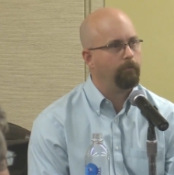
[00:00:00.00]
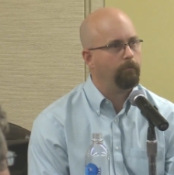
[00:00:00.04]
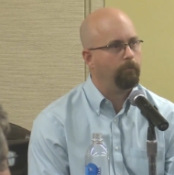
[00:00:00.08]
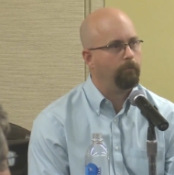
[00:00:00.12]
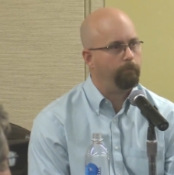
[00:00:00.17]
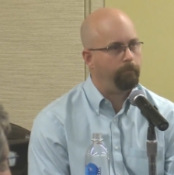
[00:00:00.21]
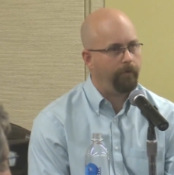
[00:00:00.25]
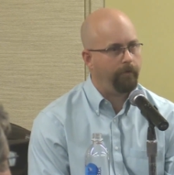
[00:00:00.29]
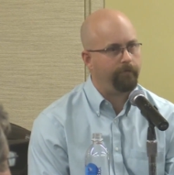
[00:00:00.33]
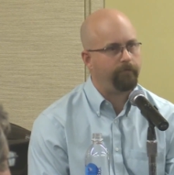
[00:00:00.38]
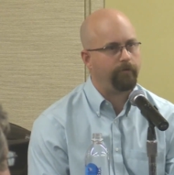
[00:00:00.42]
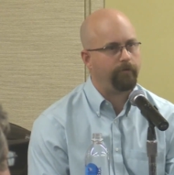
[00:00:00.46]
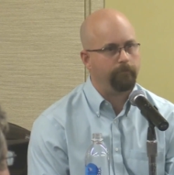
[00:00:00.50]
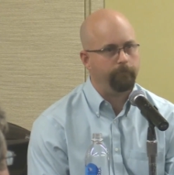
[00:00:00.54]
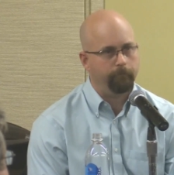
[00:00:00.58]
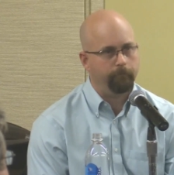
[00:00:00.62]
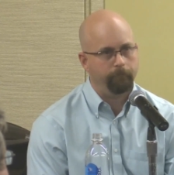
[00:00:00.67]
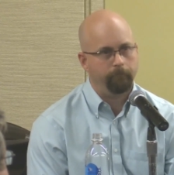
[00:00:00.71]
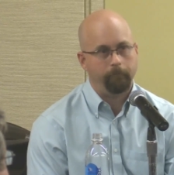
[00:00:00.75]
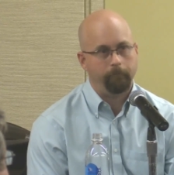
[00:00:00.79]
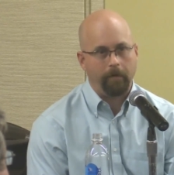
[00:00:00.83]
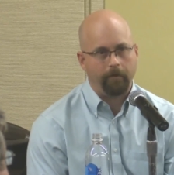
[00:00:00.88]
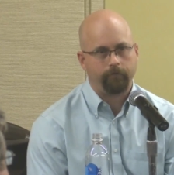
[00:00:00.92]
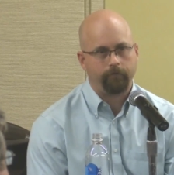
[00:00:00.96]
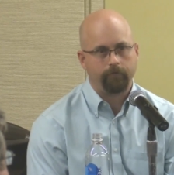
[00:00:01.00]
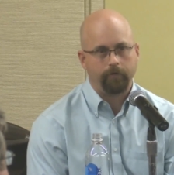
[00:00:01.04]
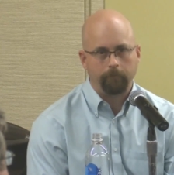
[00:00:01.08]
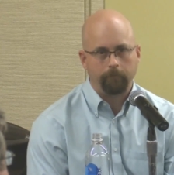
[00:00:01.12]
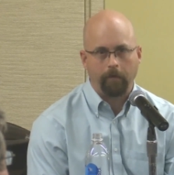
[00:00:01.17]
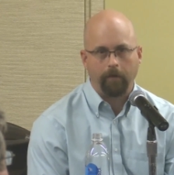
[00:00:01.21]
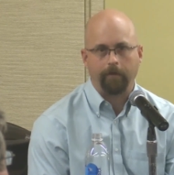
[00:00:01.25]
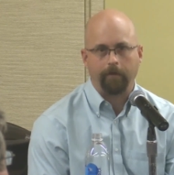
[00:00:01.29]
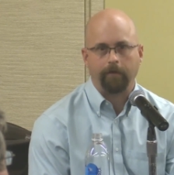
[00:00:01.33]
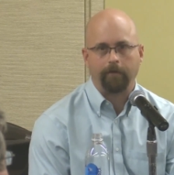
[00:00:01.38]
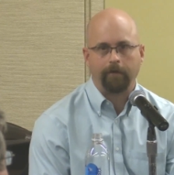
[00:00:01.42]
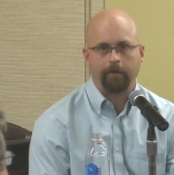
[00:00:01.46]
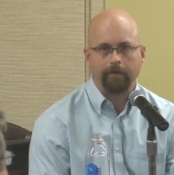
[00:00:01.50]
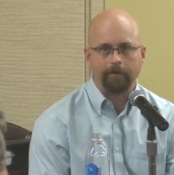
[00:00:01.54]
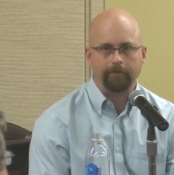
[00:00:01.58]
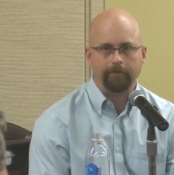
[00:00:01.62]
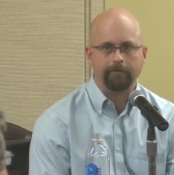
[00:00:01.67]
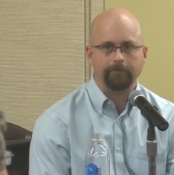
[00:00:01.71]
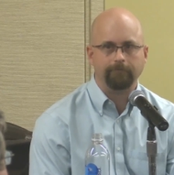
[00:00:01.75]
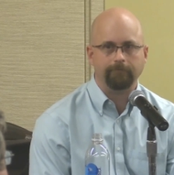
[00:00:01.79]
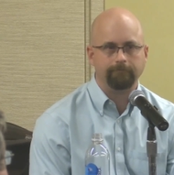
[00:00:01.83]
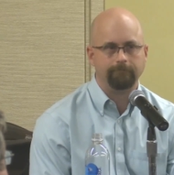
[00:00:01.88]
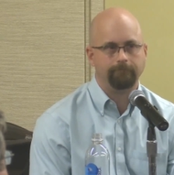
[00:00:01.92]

we're basic, basically making it